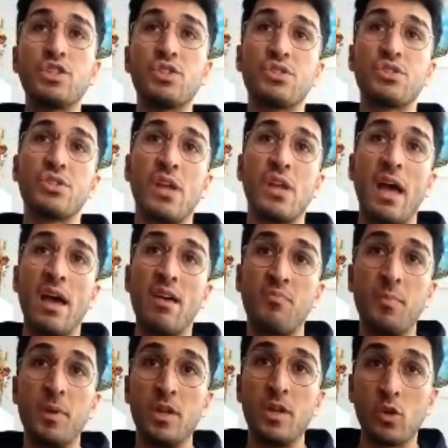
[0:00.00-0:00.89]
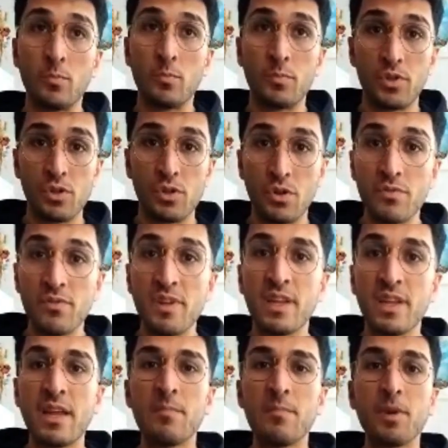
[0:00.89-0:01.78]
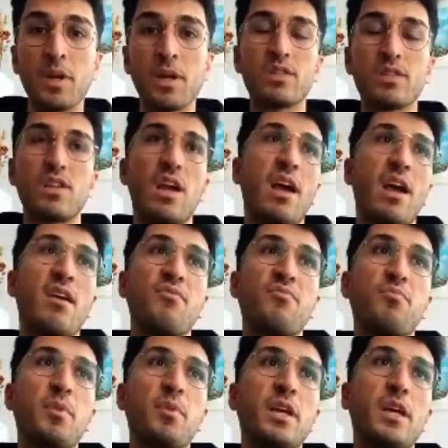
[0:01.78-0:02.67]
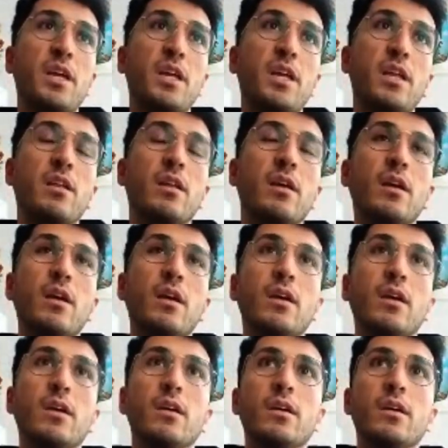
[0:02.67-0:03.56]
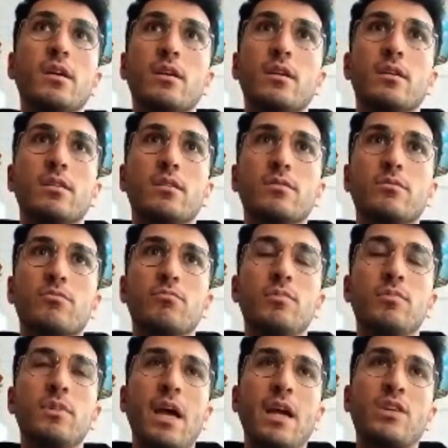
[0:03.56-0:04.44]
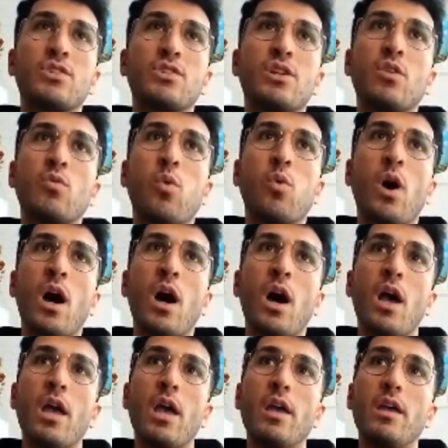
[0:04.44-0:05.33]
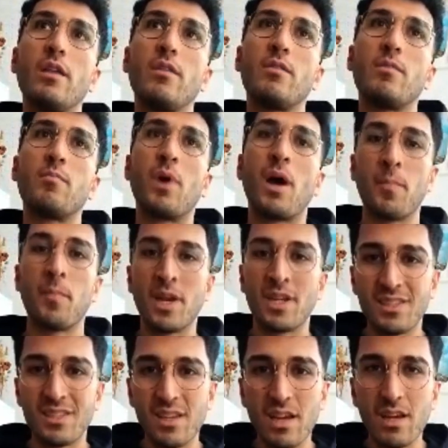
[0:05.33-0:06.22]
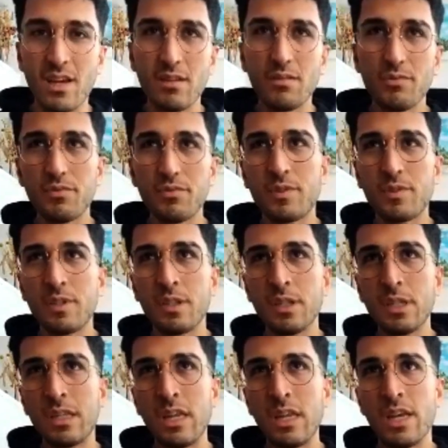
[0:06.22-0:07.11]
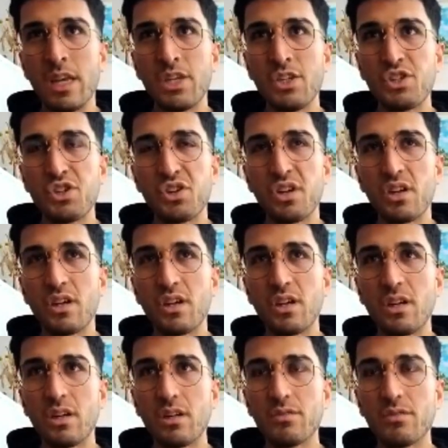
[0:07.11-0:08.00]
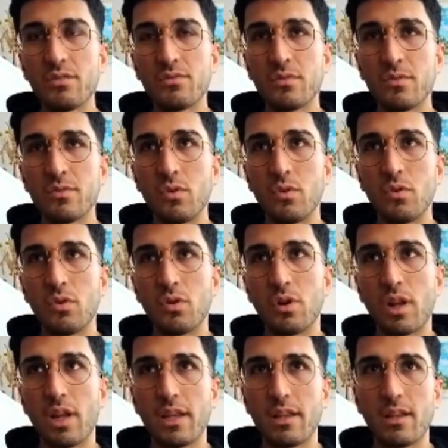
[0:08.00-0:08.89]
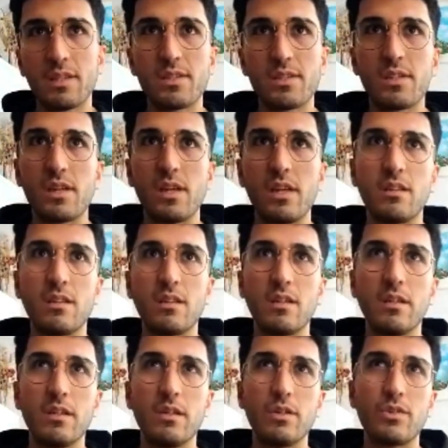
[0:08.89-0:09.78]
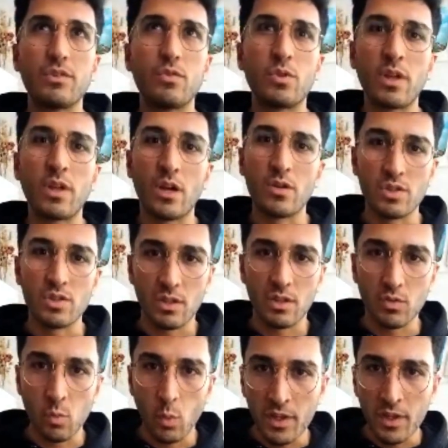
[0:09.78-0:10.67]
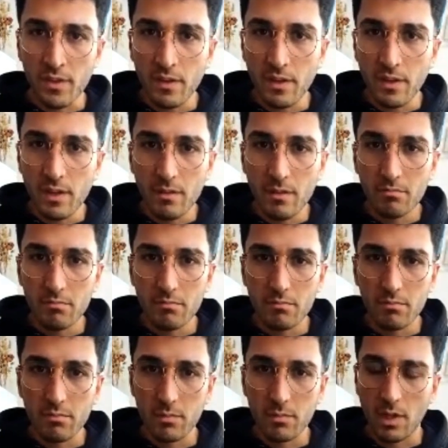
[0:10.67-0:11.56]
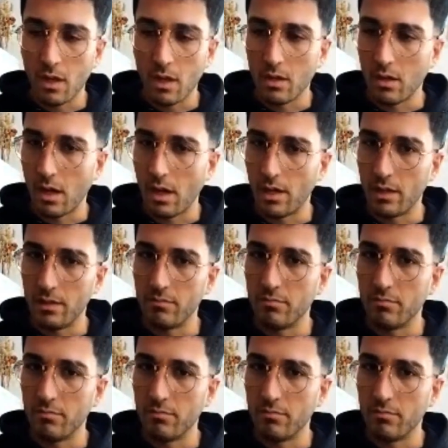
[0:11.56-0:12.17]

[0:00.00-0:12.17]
just have been observing them because I have been actually quite by myself till the age of, or like, let's say till 2020. Like, I